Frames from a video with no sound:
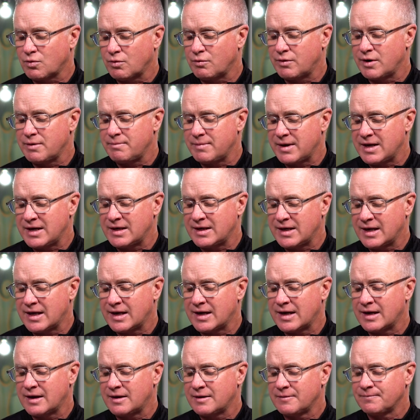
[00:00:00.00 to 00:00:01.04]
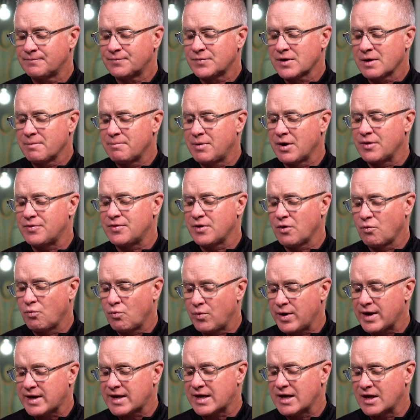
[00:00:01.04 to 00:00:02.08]
will remain in it. But the
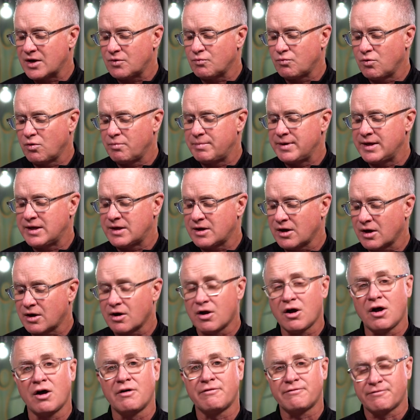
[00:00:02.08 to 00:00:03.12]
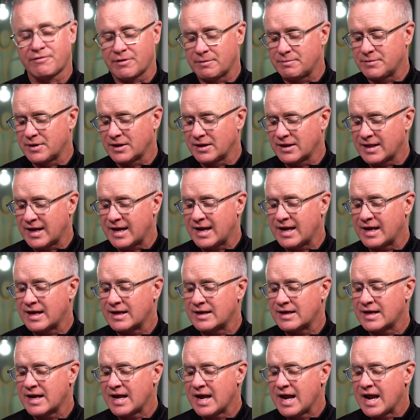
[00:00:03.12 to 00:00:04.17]
wicked will be cut off from the
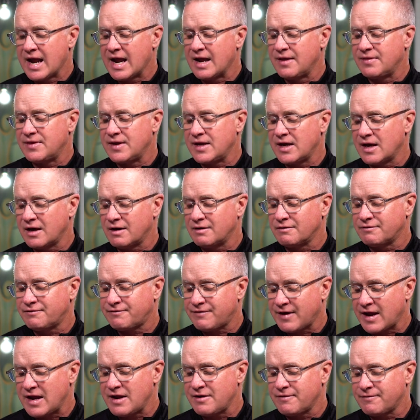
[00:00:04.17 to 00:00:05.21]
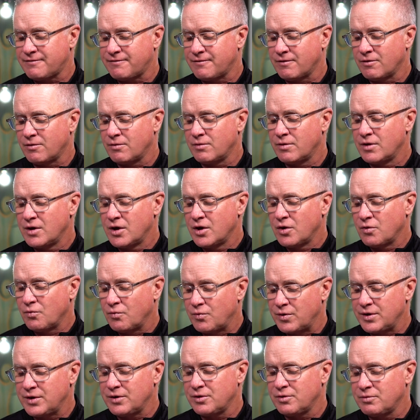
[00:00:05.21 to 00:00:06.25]
land, and the unfaithful
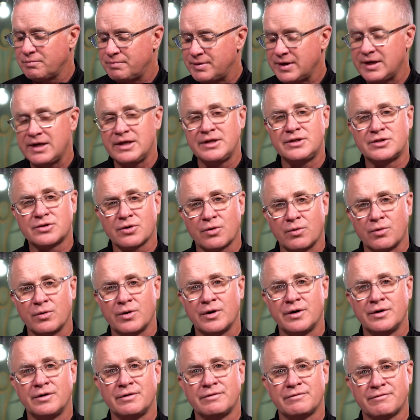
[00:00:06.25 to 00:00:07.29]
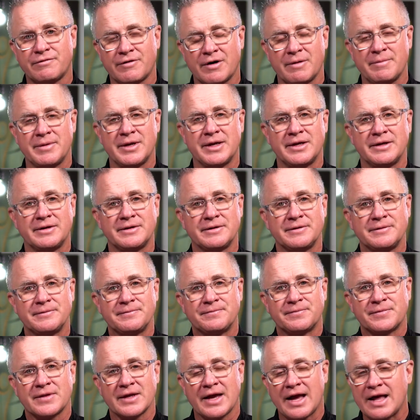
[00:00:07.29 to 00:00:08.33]
will be torn from it.
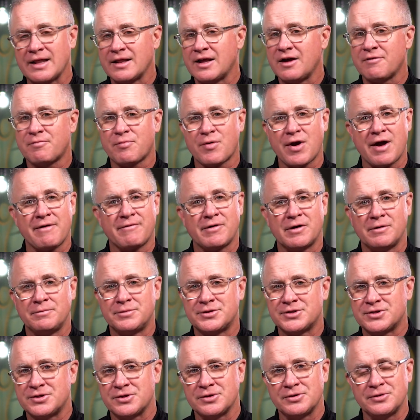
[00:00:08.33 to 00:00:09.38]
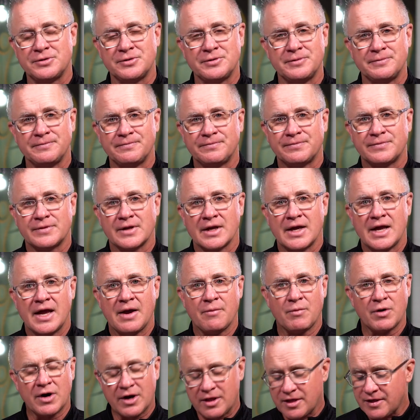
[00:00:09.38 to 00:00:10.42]
I love Proverbs 2.
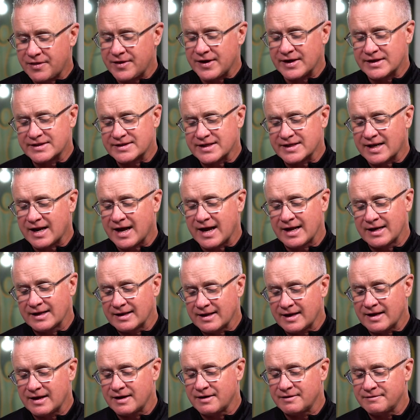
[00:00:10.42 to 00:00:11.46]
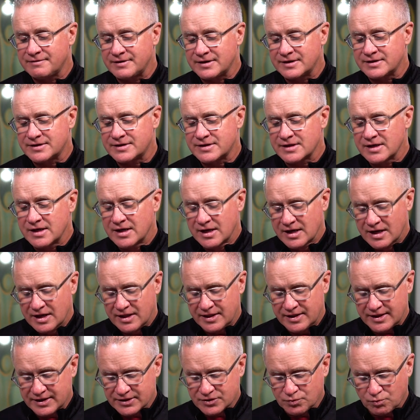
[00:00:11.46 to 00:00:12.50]
And one of the things that I love is
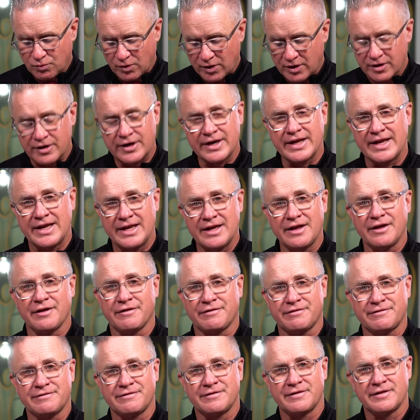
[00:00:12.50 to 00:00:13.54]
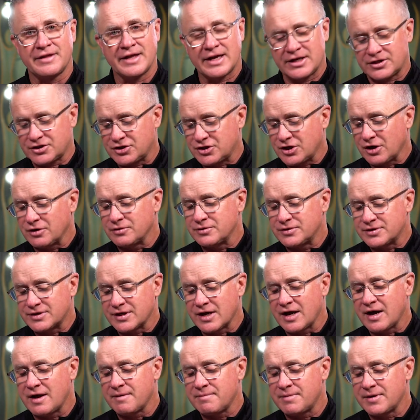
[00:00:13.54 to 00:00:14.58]
this word if that shows
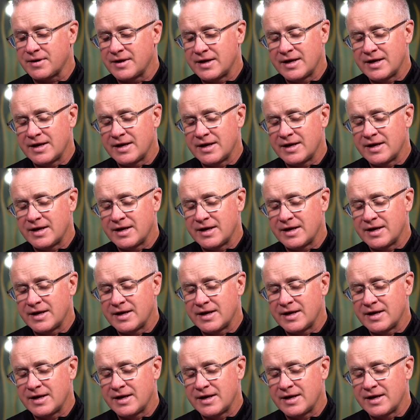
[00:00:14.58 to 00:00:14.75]
up